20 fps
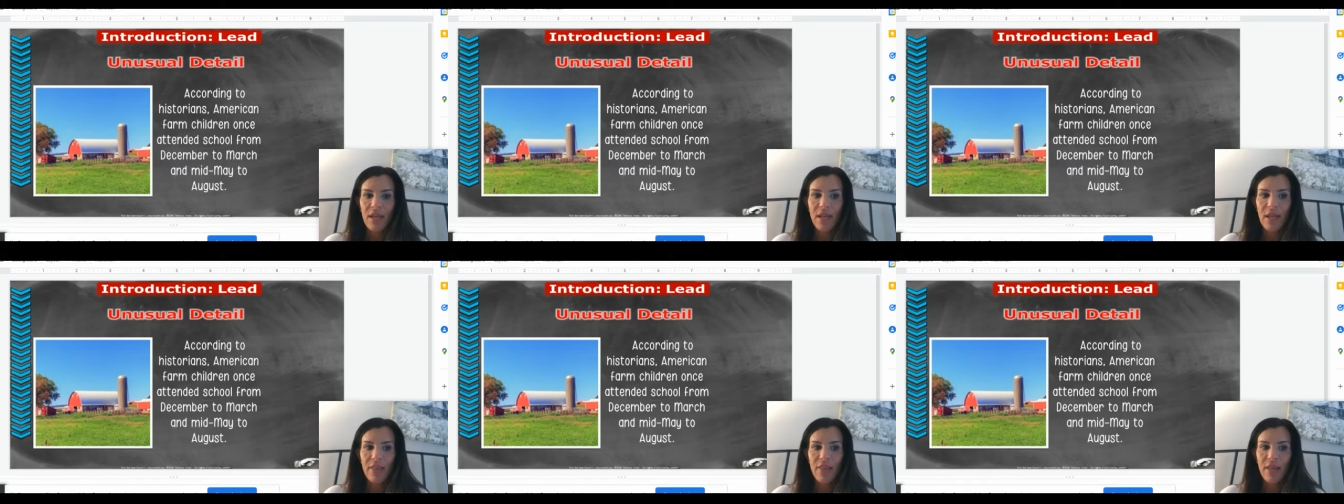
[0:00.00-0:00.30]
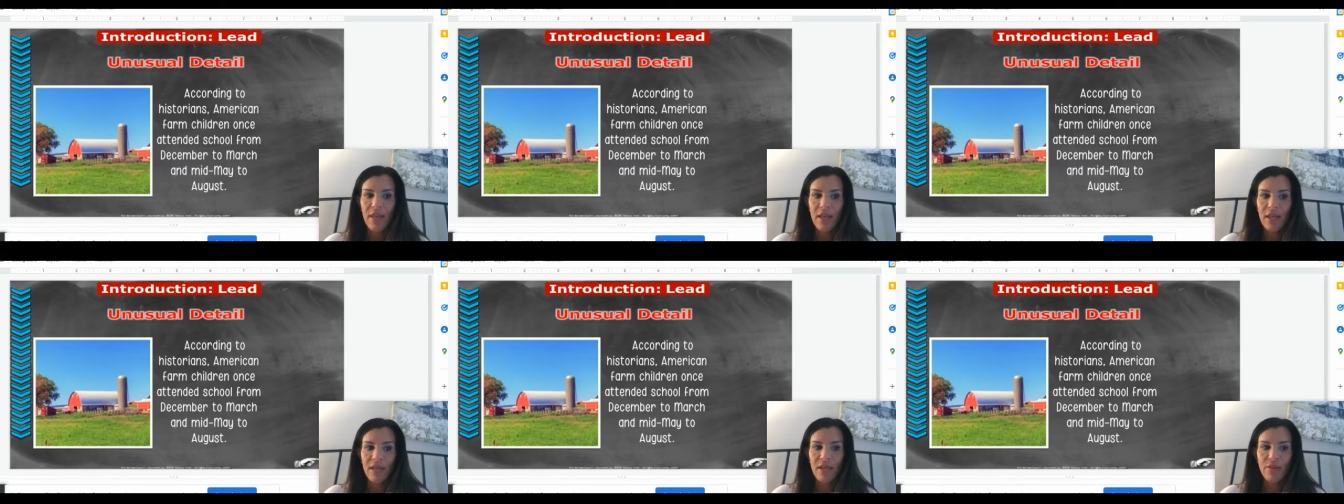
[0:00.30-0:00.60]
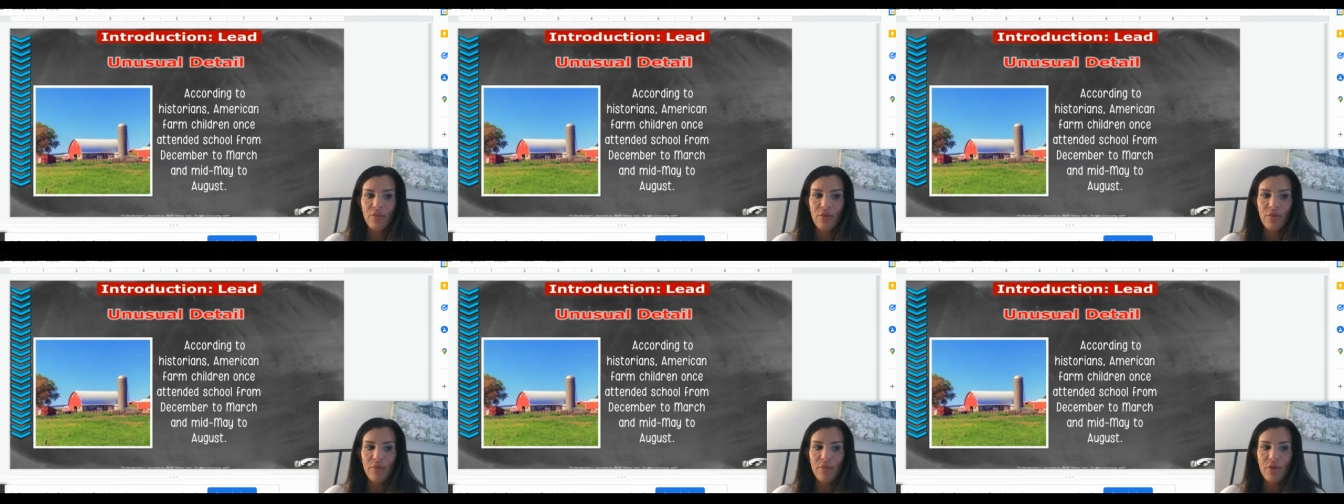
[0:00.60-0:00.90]
And then
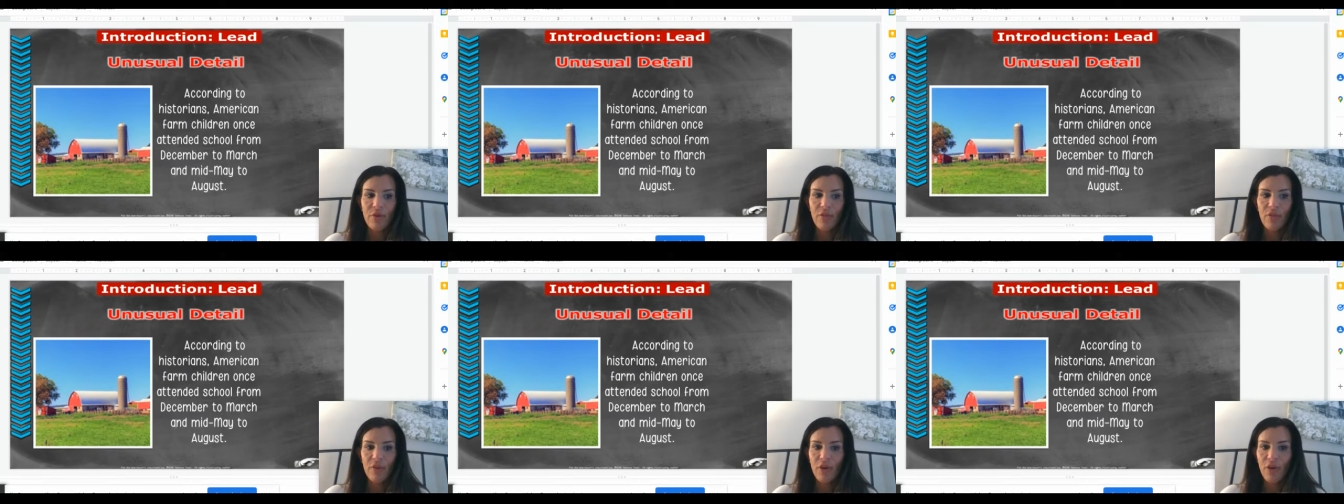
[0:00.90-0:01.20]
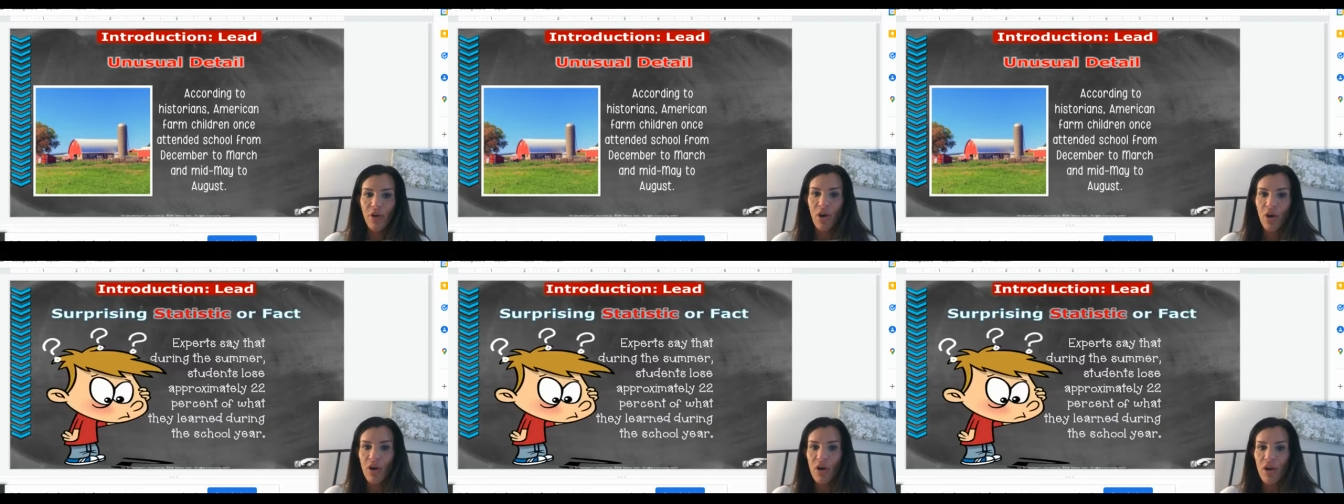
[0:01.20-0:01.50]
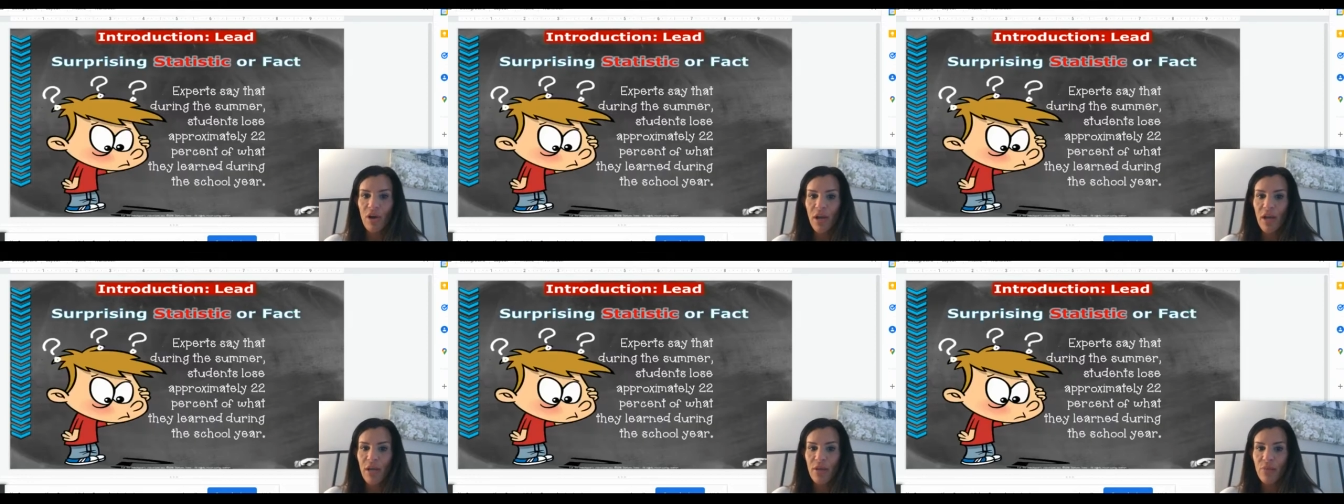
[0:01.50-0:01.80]
if we move
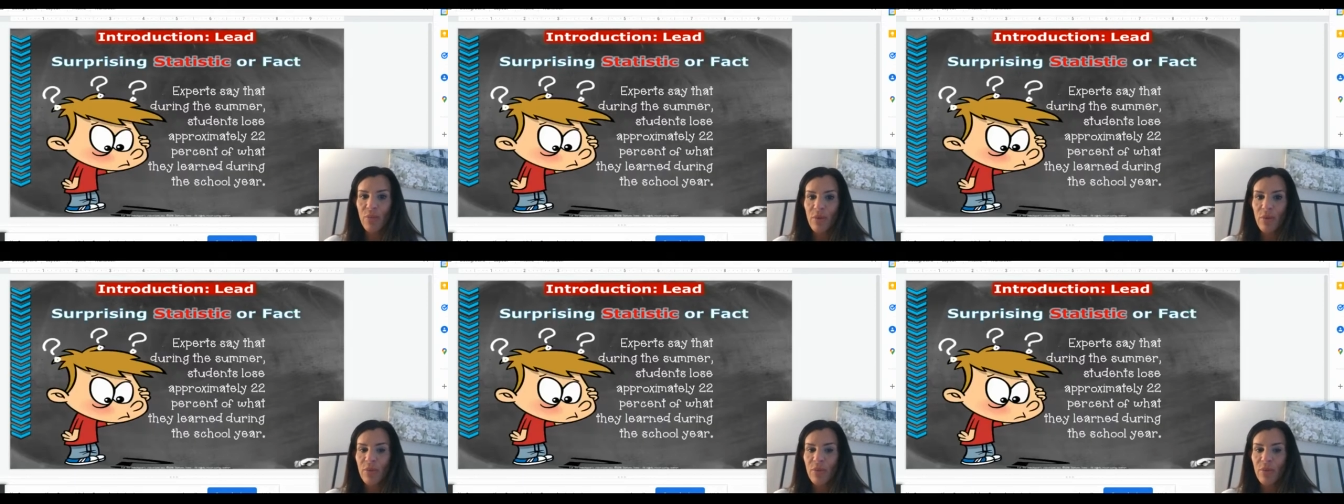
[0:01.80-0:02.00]
on,